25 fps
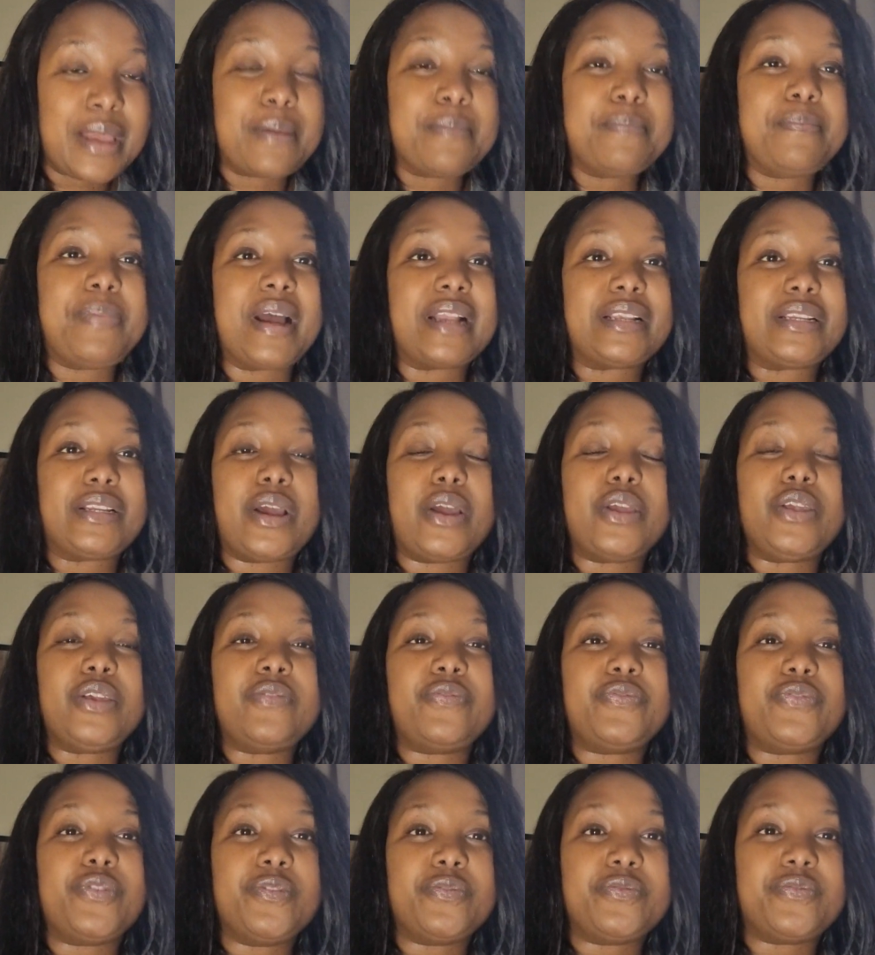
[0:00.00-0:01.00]
but
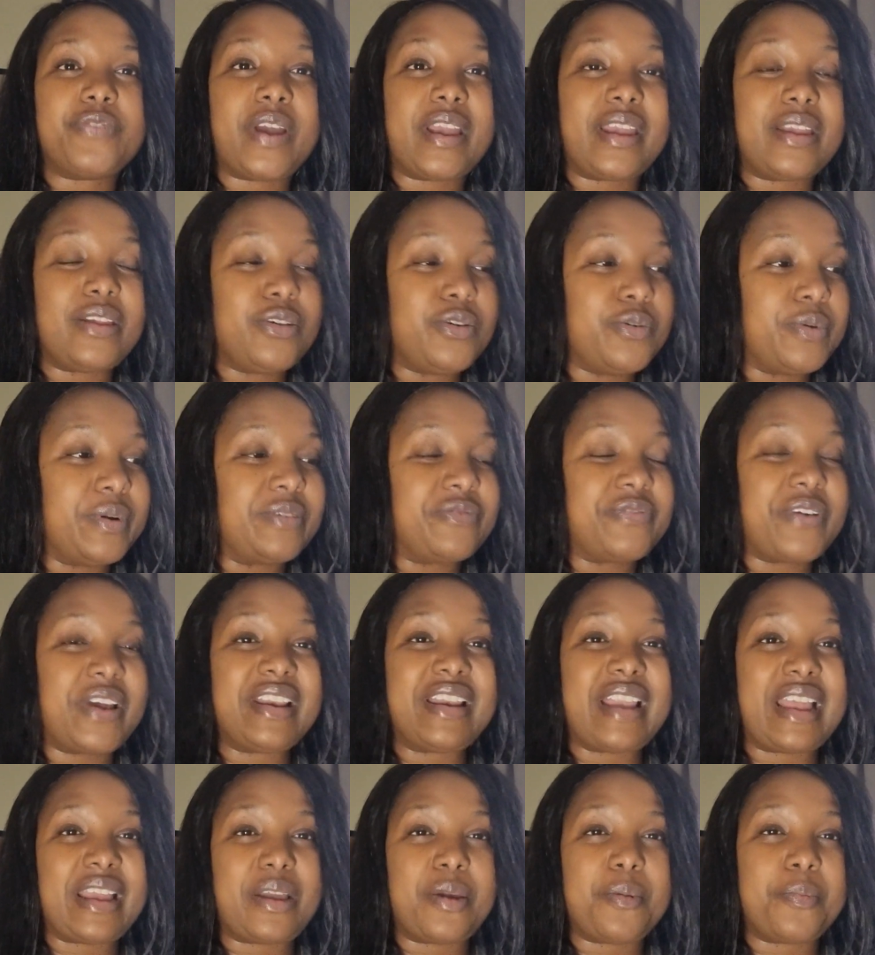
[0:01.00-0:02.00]
if you will
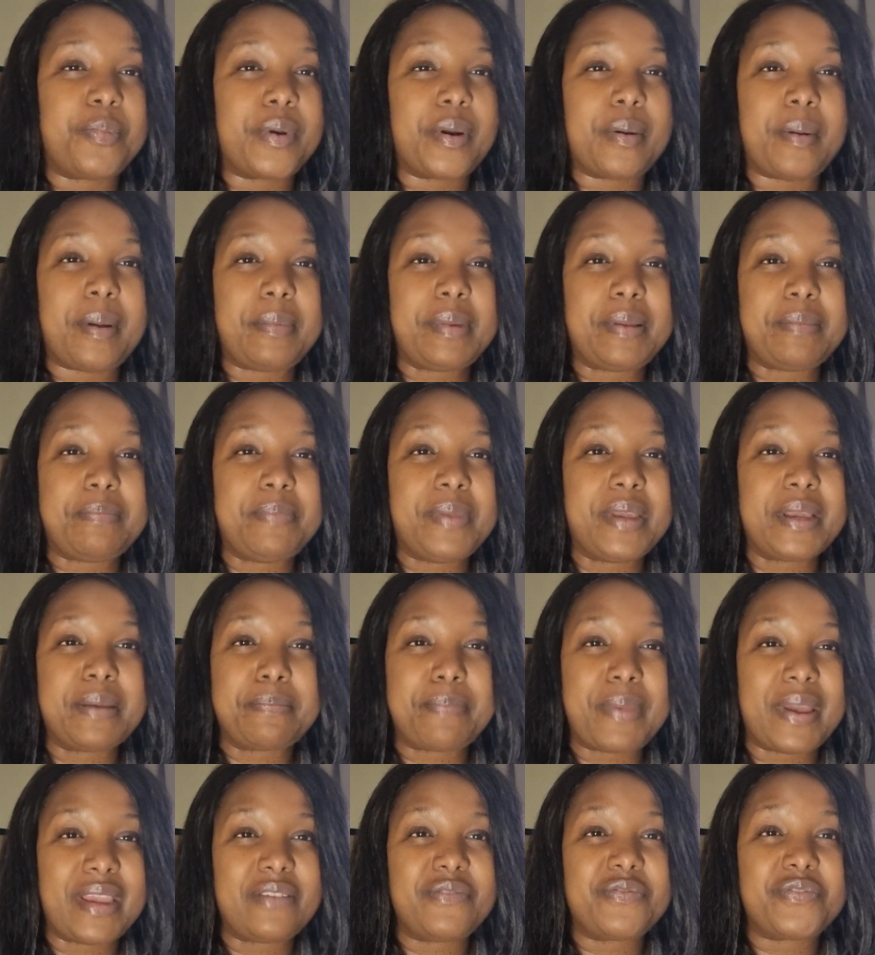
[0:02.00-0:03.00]
find like you're probably being
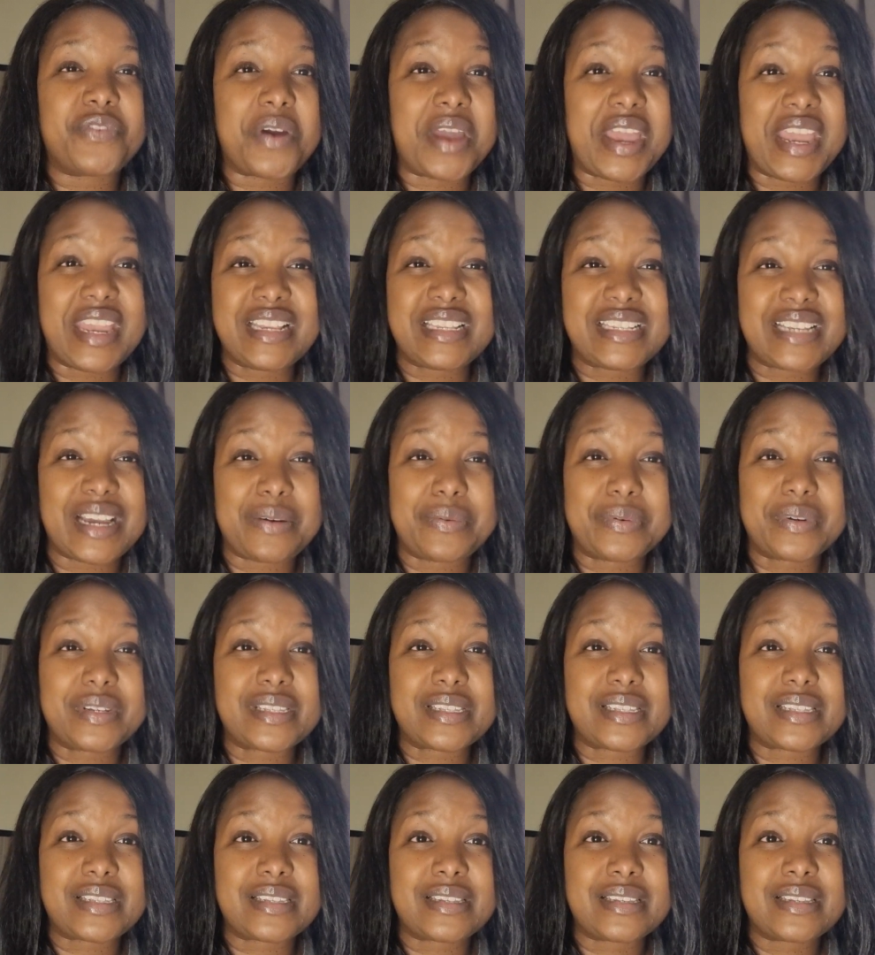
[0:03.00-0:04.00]
paid for 8
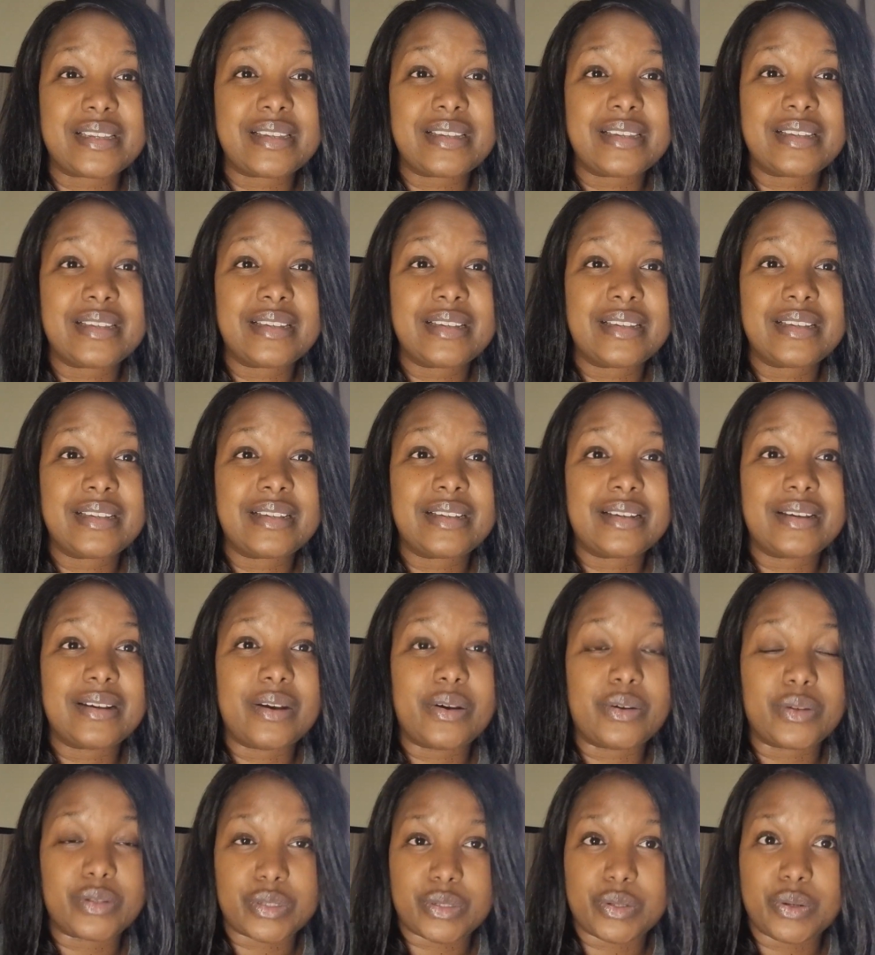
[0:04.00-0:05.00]
hours
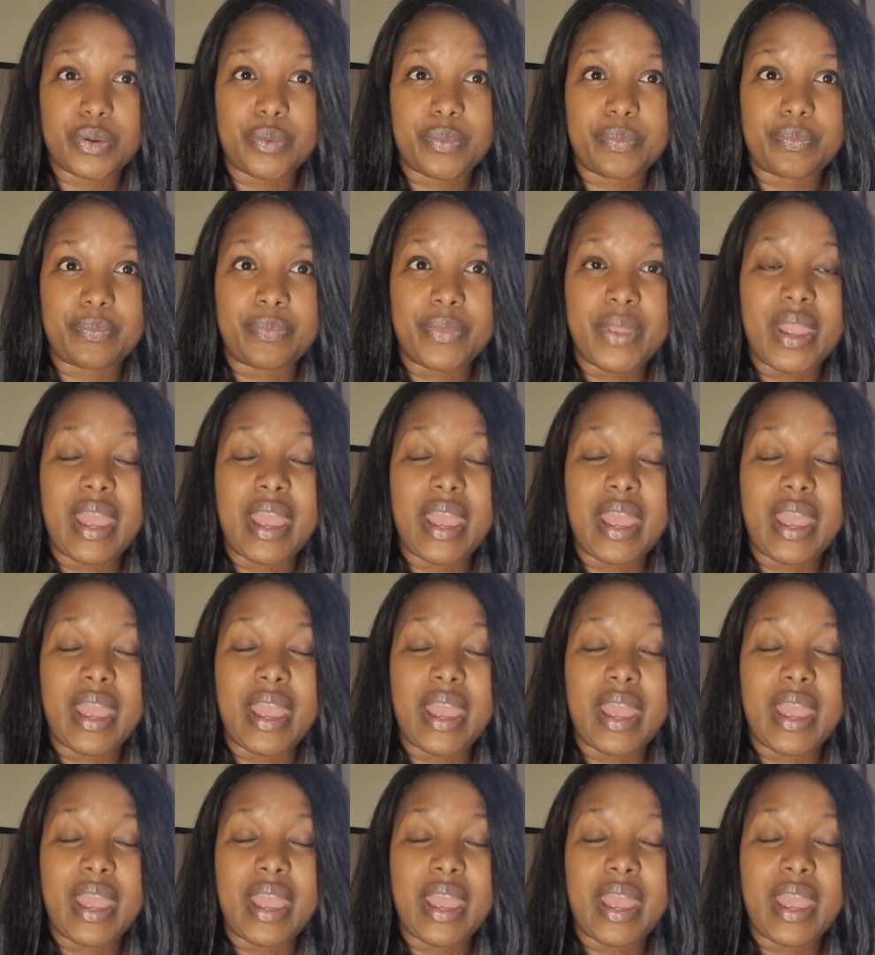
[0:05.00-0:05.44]
or so.